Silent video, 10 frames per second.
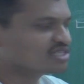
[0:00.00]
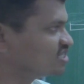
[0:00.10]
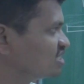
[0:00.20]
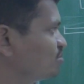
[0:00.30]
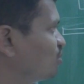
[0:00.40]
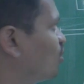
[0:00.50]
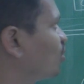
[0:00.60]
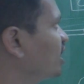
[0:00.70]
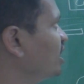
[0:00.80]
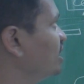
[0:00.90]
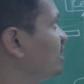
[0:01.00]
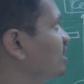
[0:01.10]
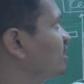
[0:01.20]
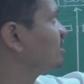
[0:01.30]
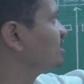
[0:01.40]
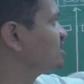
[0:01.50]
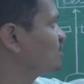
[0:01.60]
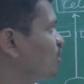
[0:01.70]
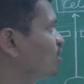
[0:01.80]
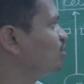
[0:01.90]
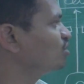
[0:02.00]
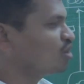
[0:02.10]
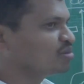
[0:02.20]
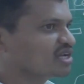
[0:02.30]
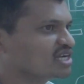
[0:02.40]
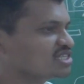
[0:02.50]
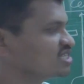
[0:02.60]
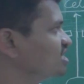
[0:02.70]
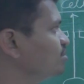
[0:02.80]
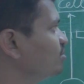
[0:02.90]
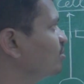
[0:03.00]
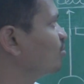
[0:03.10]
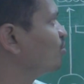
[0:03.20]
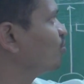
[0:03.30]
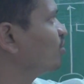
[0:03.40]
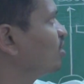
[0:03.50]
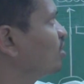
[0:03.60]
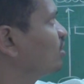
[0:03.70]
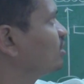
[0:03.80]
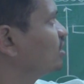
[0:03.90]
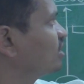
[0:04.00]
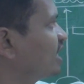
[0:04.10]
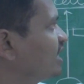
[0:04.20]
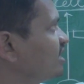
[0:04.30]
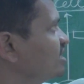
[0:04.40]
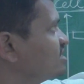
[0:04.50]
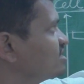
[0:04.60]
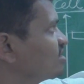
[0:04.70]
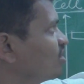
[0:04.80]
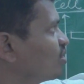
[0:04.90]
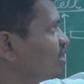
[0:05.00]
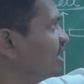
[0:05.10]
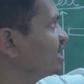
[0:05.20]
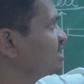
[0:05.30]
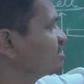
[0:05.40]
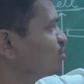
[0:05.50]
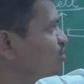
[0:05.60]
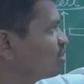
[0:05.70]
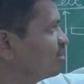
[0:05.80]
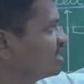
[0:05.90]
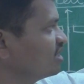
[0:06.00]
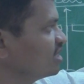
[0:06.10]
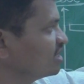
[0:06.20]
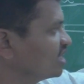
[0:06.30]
system, okay. This is all about optical system. The title is or heading is monochromator.